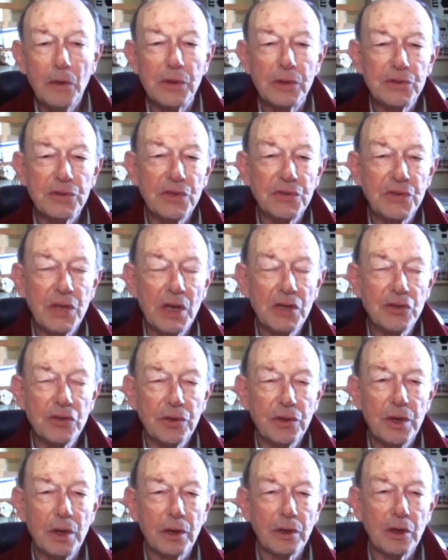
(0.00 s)
There's
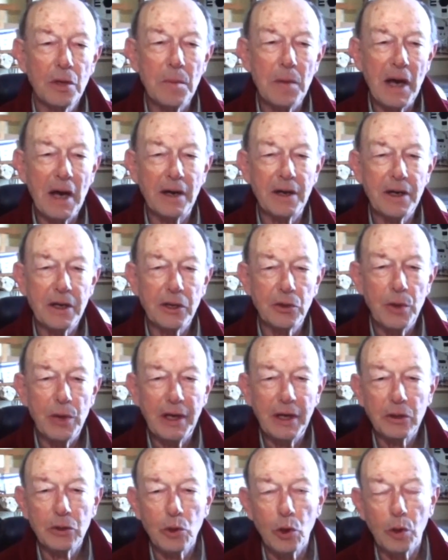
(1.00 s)
essentially a Commodity
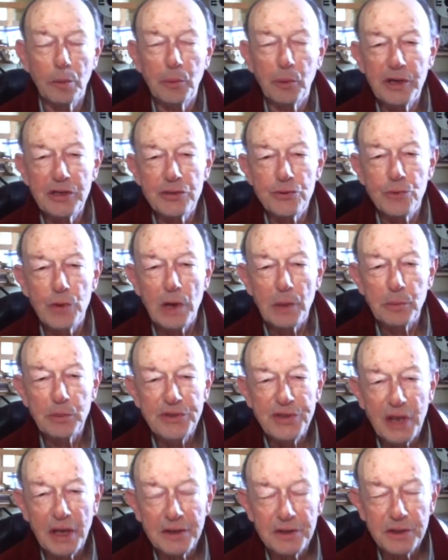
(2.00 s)
Credit Corporation
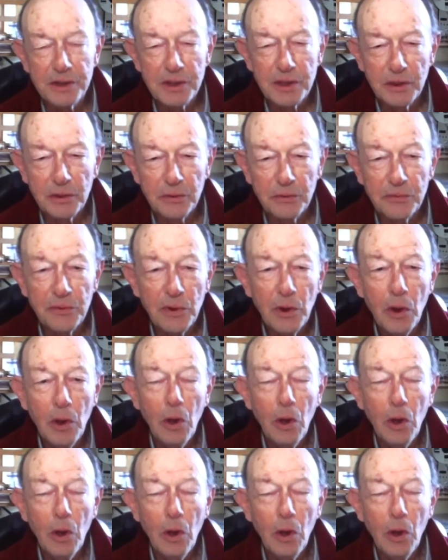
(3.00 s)
representative